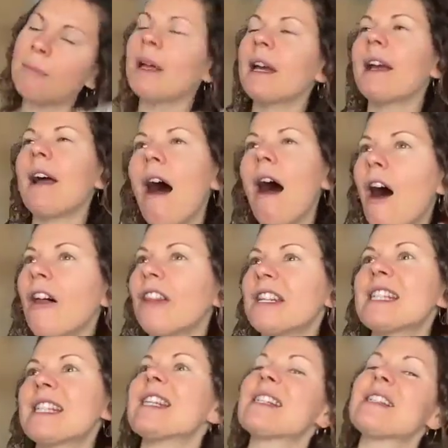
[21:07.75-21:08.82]
I'm like, oh,
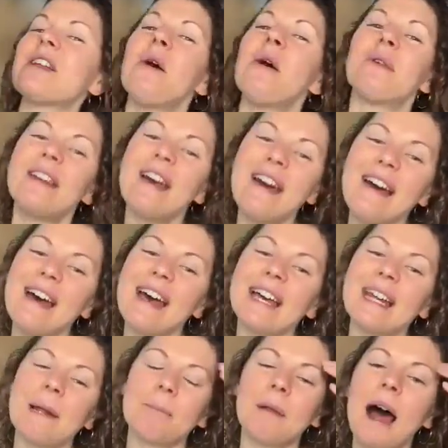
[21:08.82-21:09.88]
this tastes so
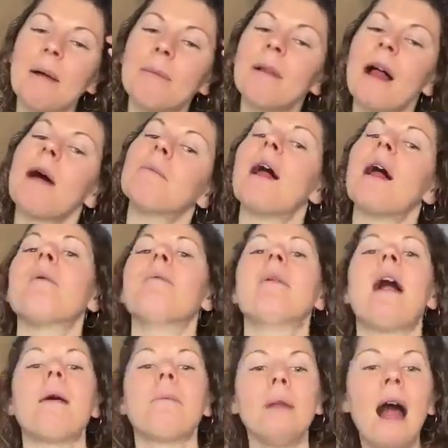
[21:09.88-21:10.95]
good and blah, blah, blah,
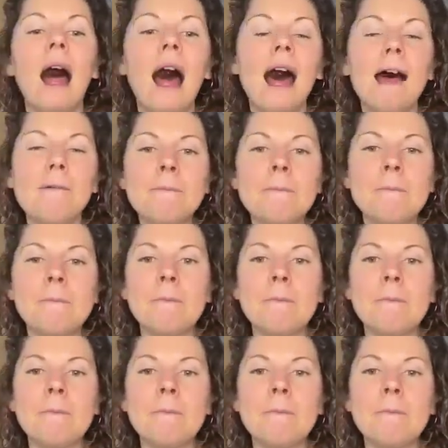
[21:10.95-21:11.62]
blah, blah.